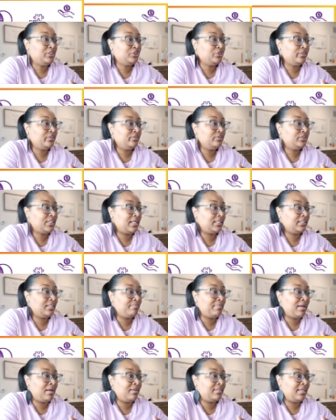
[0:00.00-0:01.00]
sure you check
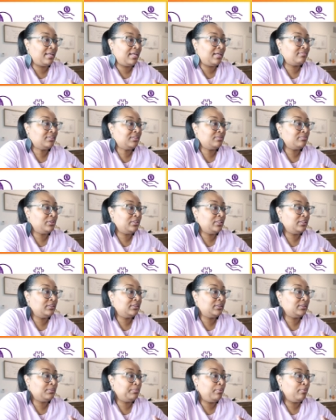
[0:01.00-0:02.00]
them out. They have some
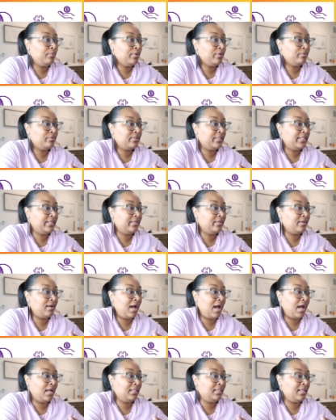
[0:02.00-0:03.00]
good support on here,
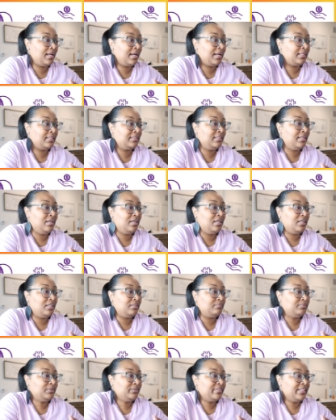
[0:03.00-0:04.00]
hotline,
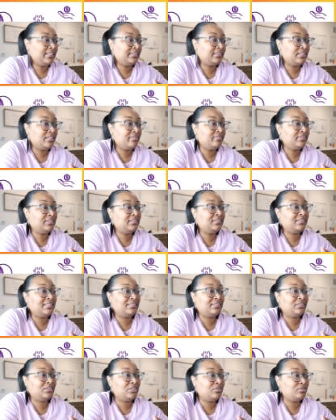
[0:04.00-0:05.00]
um, direct services,
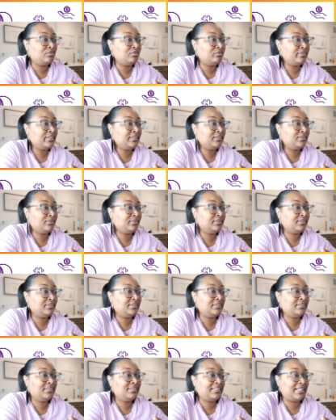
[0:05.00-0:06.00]
external
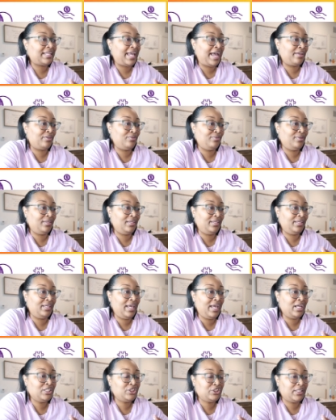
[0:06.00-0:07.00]
resources, how you can
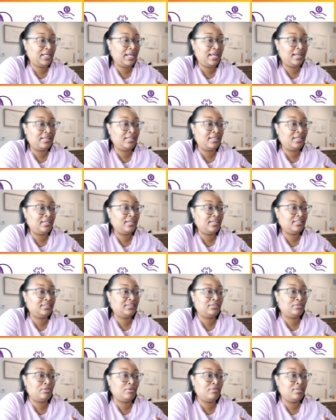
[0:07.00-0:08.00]
get educated, get
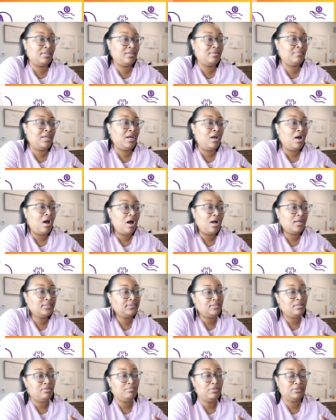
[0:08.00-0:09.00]
to know them.
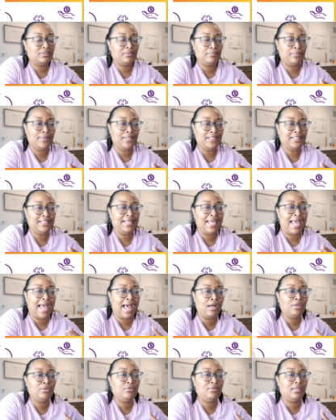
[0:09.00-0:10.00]
Also, most importantly,
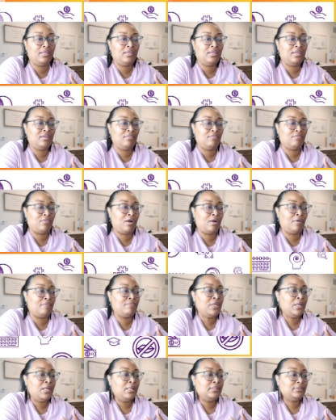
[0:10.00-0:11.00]
how you can get
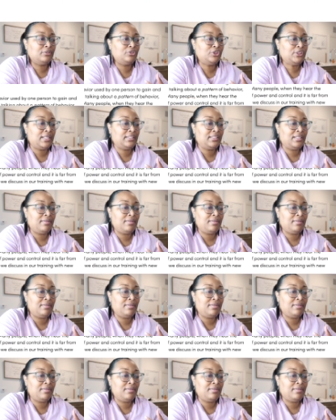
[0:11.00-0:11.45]
involved. So check